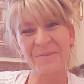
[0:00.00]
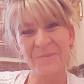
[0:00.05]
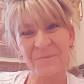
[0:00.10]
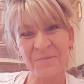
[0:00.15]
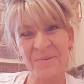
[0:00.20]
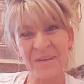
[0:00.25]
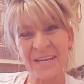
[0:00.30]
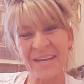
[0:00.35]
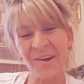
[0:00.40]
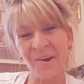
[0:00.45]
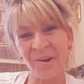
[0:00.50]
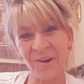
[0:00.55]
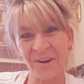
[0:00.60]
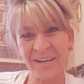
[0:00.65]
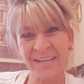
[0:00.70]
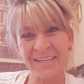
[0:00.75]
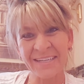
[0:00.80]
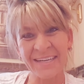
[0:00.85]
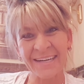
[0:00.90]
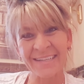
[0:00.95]
we are
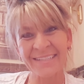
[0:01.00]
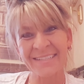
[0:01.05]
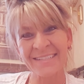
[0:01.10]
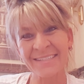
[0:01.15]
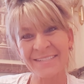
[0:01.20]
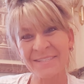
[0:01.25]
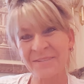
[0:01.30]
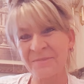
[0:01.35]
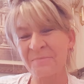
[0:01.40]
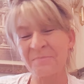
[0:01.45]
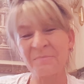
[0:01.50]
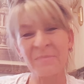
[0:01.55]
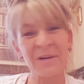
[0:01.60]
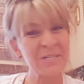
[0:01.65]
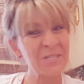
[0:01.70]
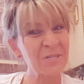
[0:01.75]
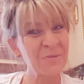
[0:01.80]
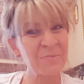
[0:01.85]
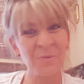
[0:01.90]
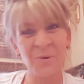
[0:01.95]
connected to
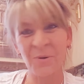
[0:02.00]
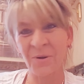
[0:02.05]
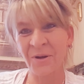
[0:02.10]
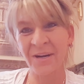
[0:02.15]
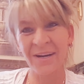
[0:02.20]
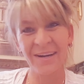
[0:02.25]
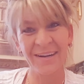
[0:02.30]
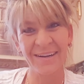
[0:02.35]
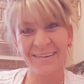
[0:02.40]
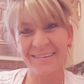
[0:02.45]
much more